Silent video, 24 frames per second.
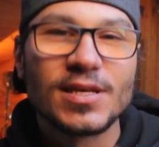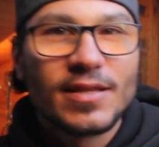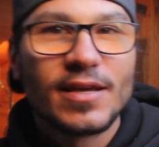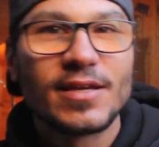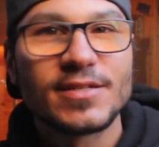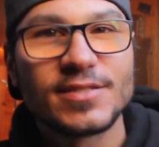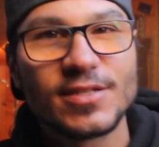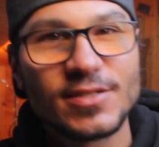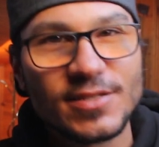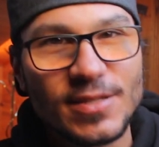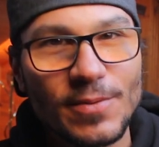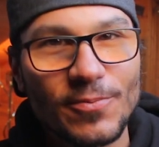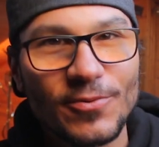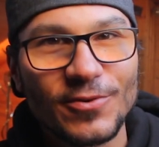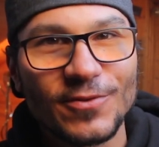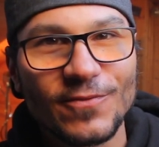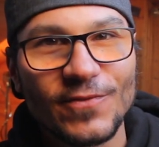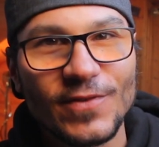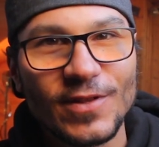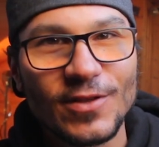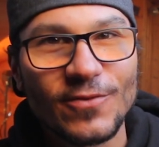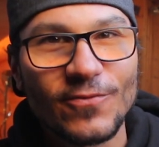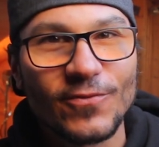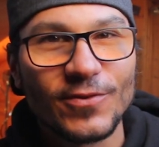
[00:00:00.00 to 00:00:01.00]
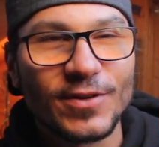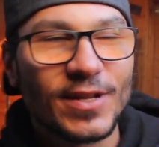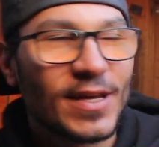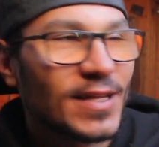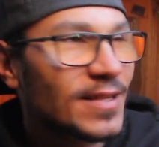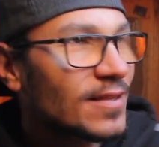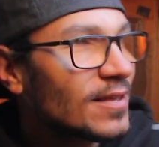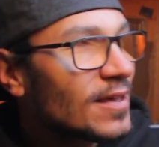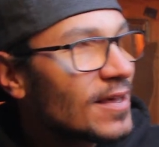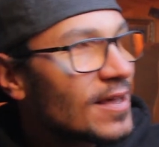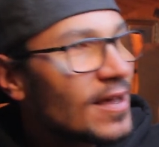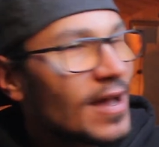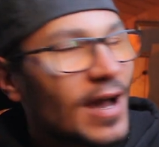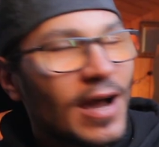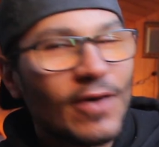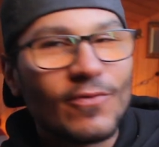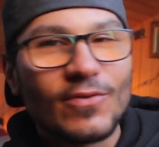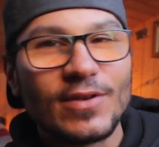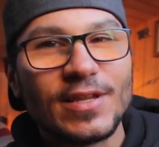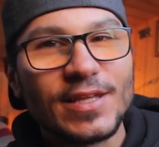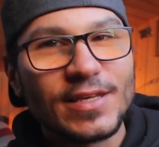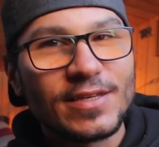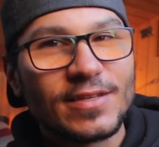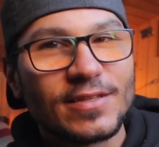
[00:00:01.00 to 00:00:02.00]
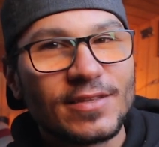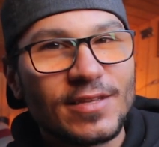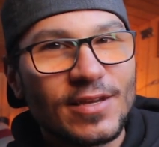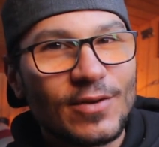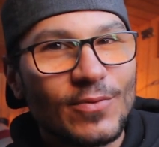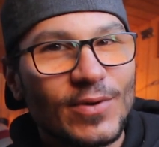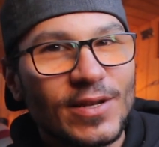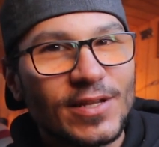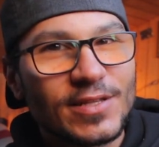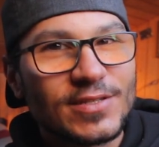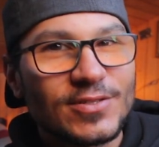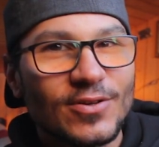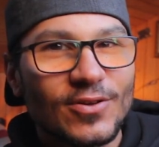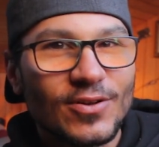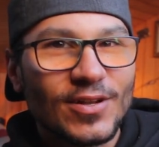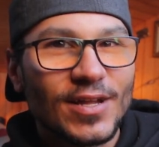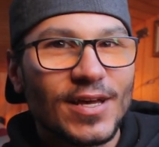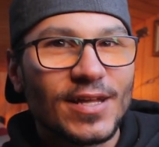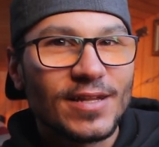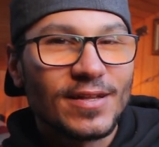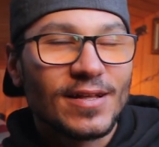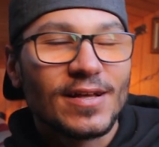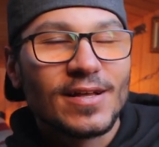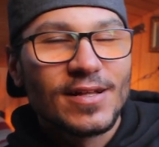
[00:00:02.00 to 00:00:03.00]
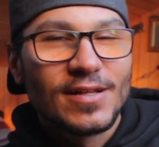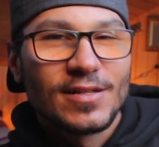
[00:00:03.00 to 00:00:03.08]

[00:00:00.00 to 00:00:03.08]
there's a separate video for that. I will link it here when it's online.